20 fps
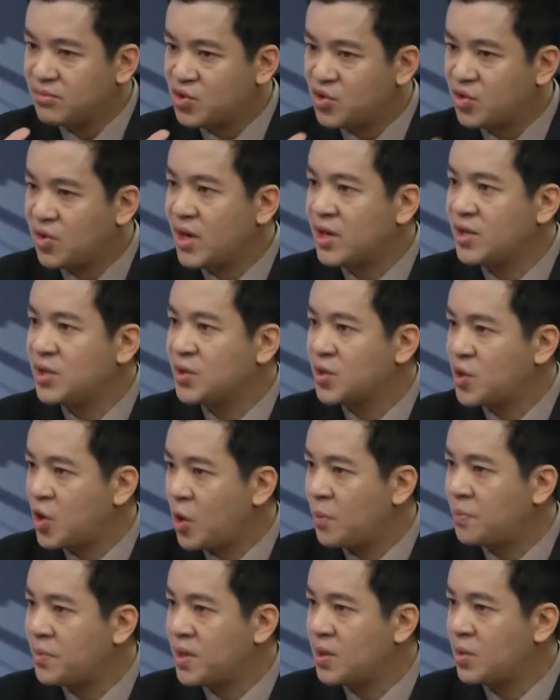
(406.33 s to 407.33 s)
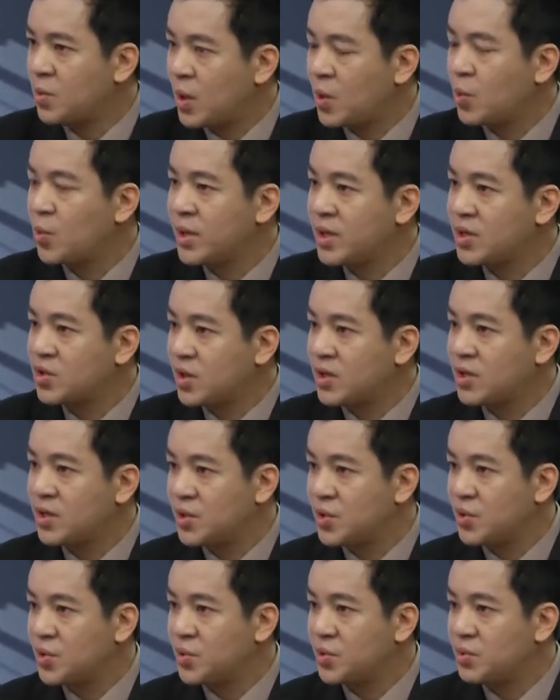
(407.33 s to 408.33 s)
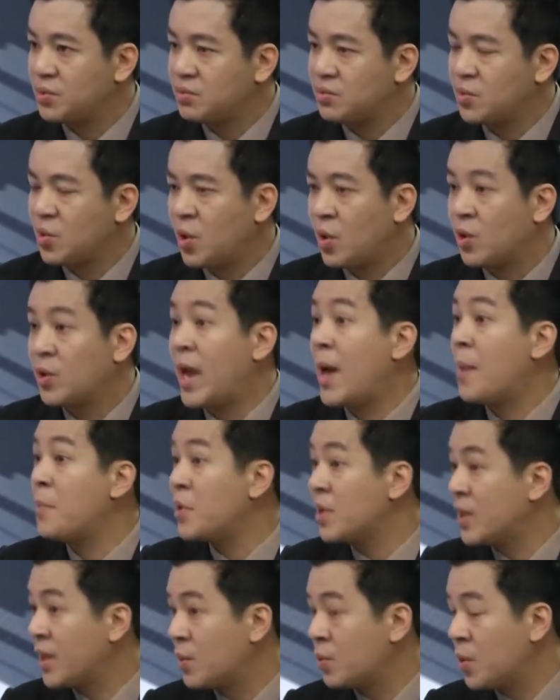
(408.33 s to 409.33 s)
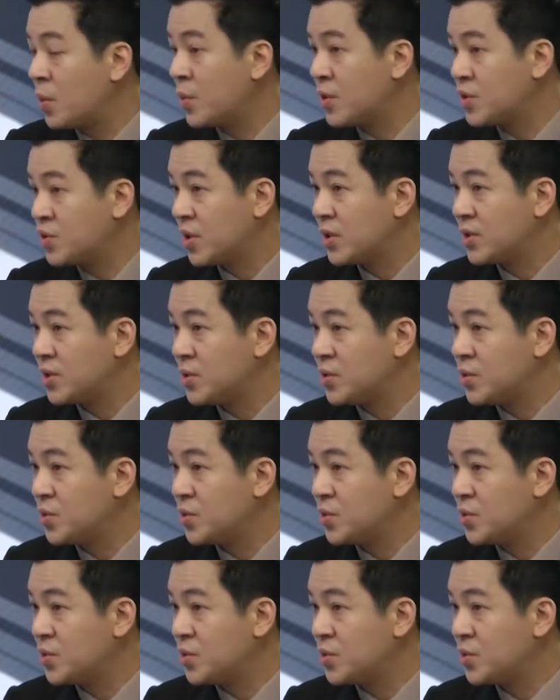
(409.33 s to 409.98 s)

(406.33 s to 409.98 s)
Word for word: trying to copy what we're trying to do or emulate what we're trying to